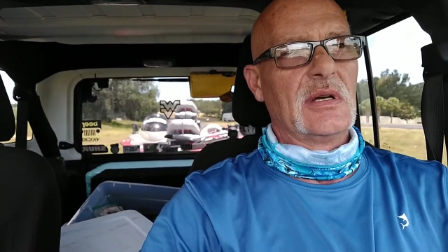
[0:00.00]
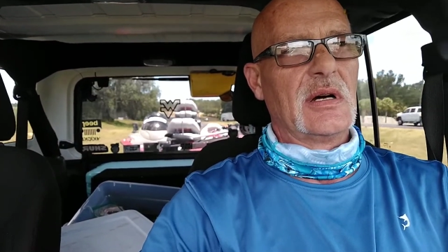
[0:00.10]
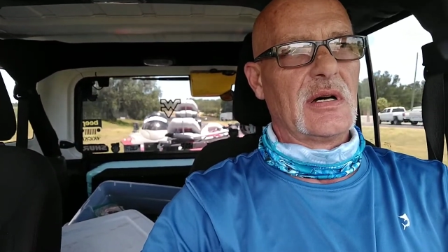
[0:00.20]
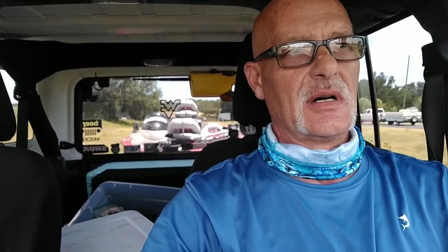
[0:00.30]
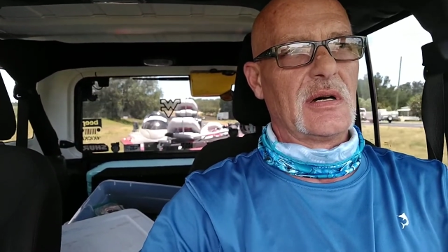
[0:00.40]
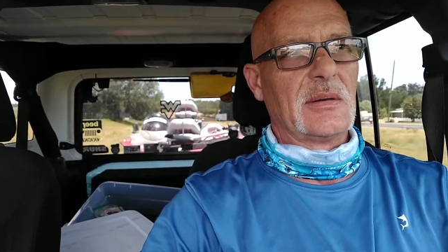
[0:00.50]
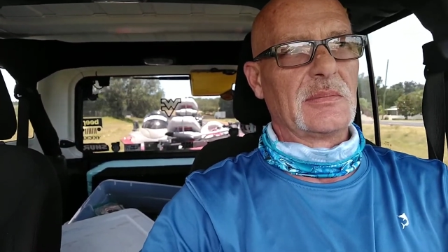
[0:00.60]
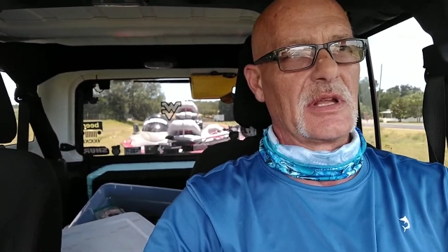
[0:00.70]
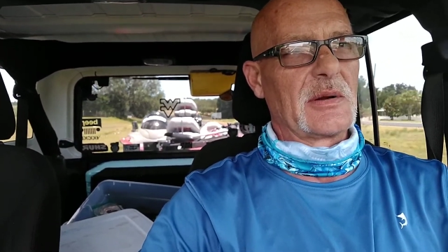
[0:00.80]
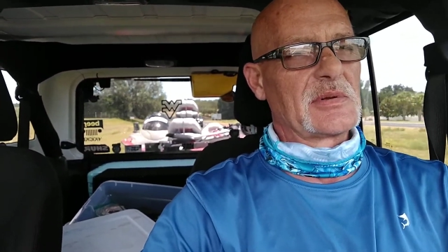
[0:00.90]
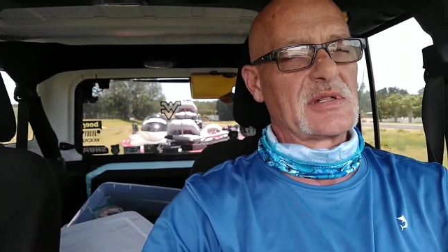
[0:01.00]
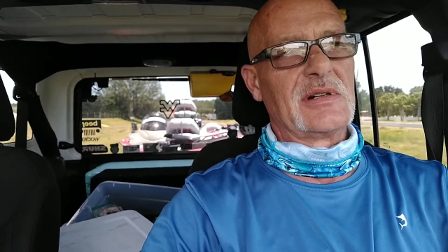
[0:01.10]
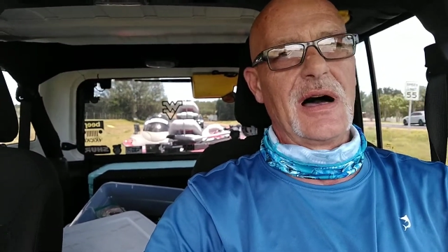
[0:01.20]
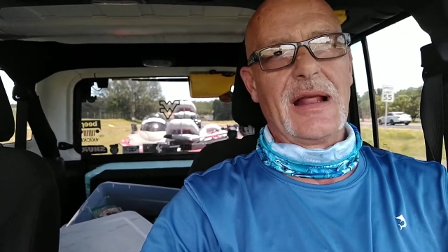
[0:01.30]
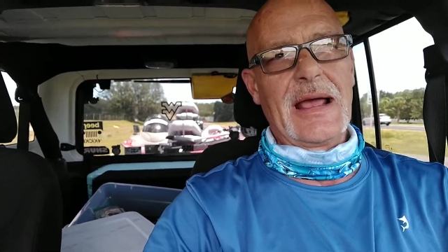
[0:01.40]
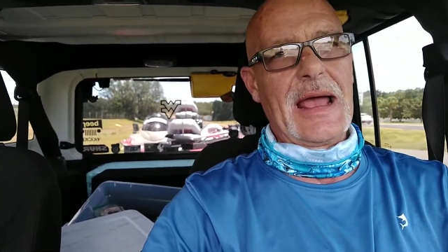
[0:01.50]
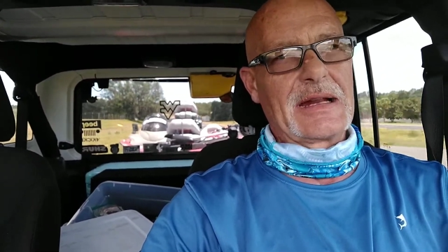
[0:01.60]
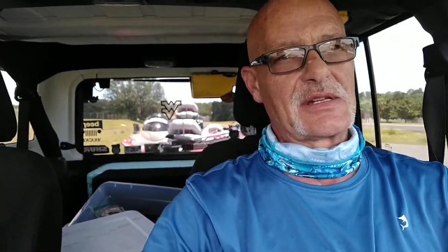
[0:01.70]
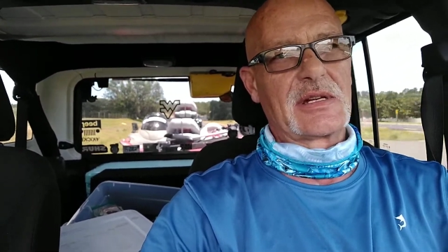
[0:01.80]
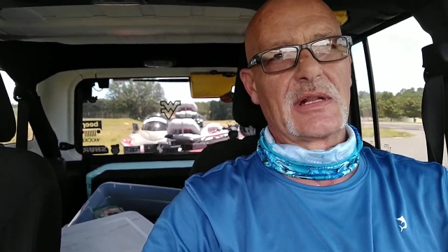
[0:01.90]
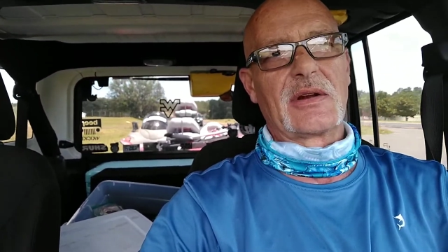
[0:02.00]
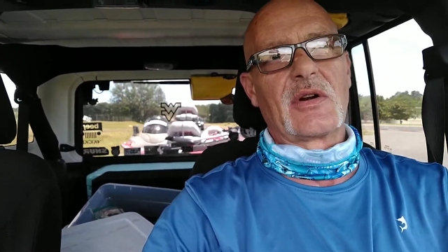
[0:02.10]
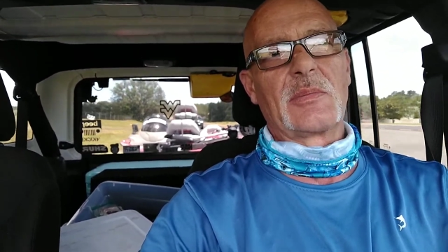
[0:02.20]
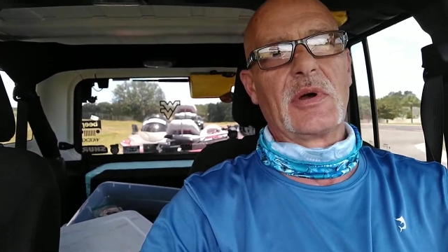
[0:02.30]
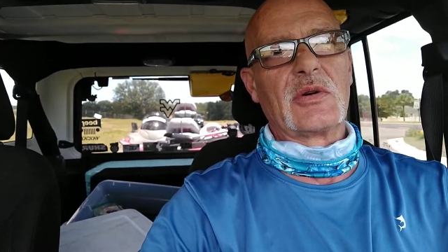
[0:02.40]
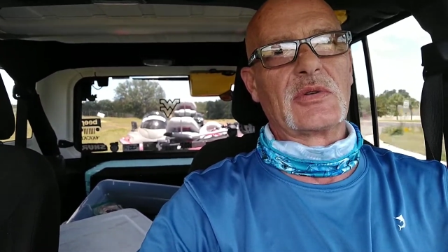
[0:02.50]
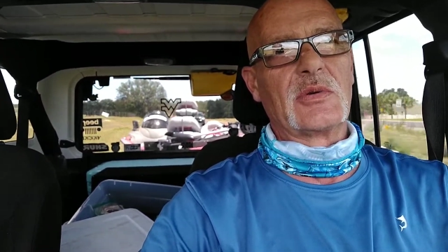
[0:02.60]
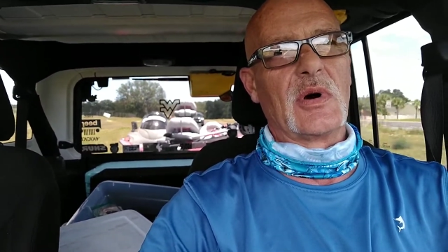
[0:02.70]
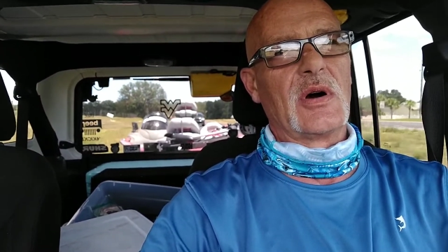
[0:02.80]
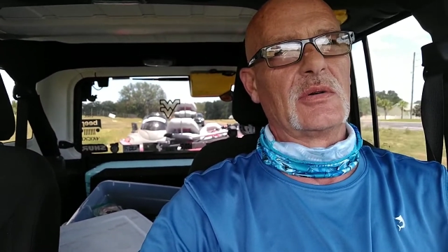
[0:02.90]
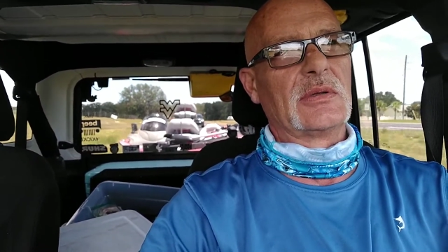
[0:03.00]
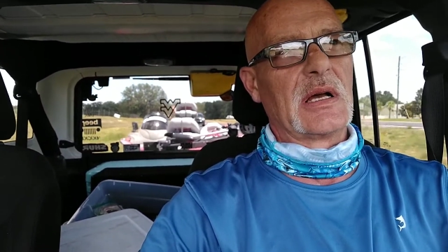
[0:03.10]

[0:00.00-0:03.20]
Um, there was a lot of action in our boat, you all.